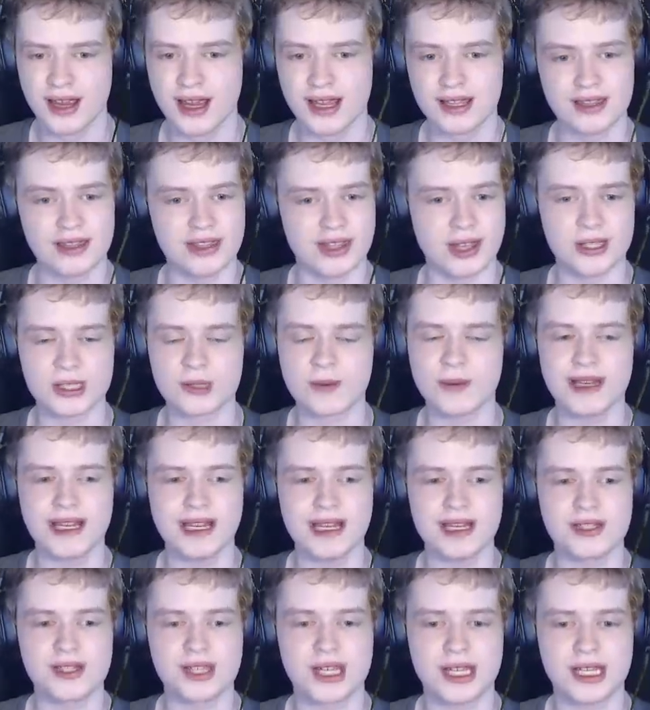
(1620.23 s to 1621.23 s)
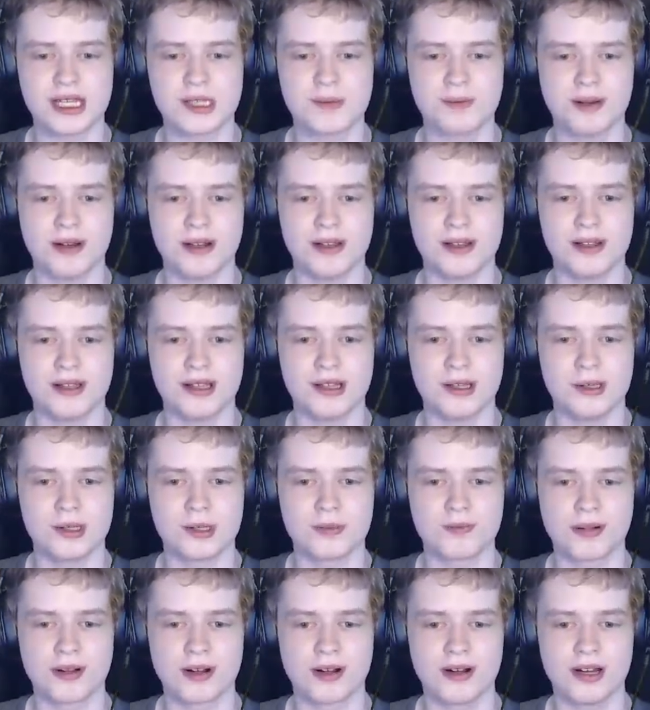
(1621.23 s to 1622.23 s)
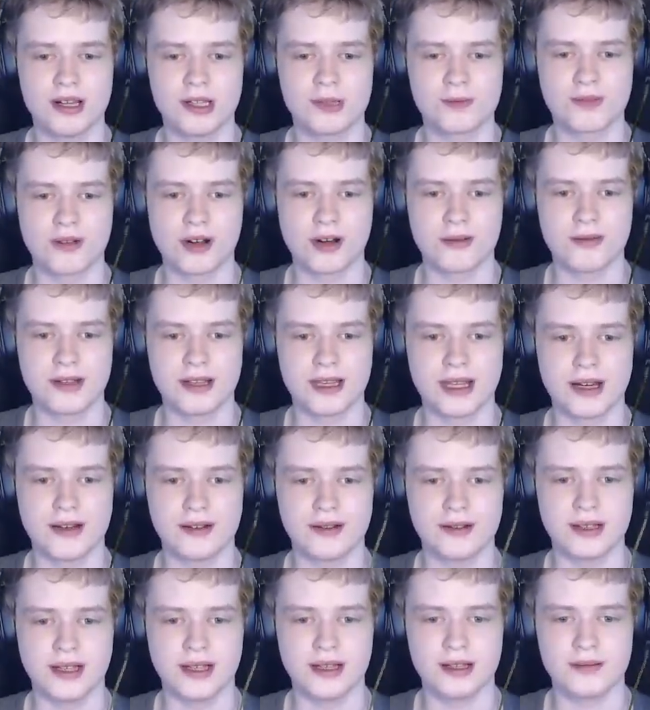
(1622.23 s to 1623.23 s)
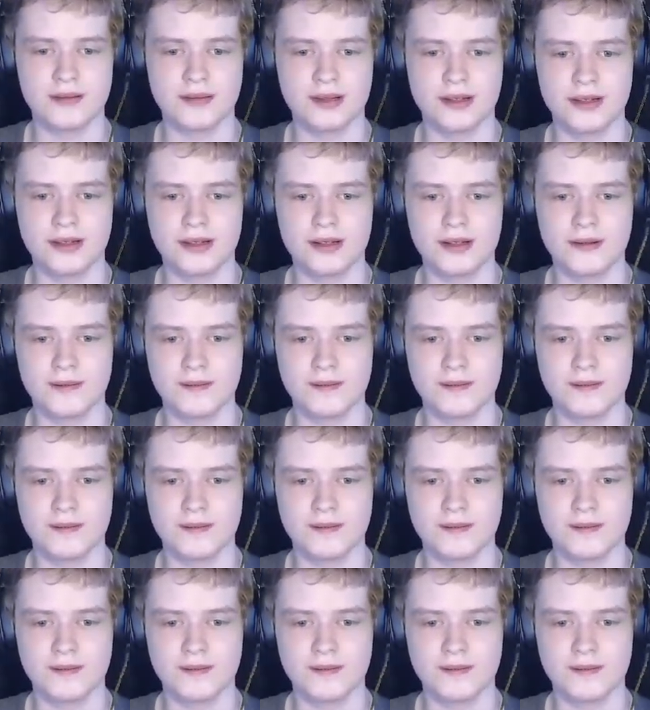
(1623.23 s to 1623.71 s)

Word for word: Doesn't make any sense, but it's, pro it's probably counting that. But...